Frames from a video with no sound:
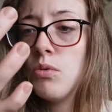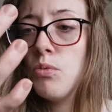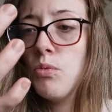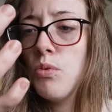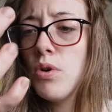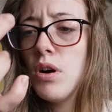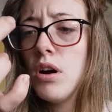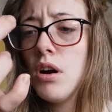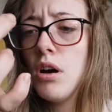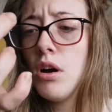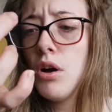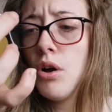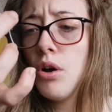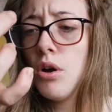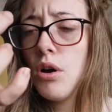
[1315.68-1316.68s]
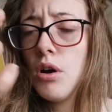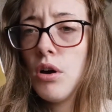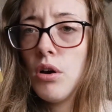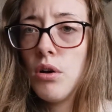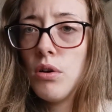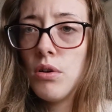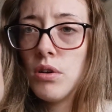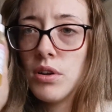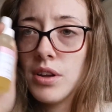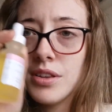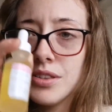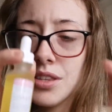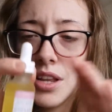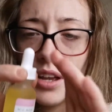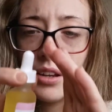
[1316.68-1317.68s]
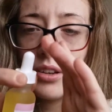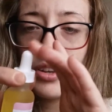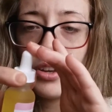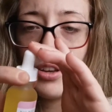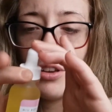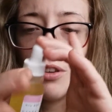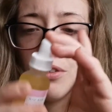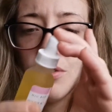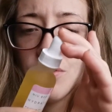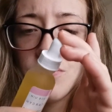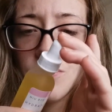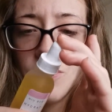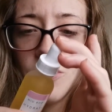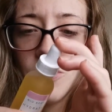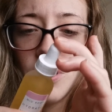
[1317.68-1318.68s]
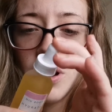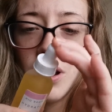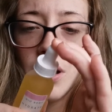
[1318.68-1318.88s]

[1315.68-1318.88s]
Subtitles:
Whoa, isn't that cute?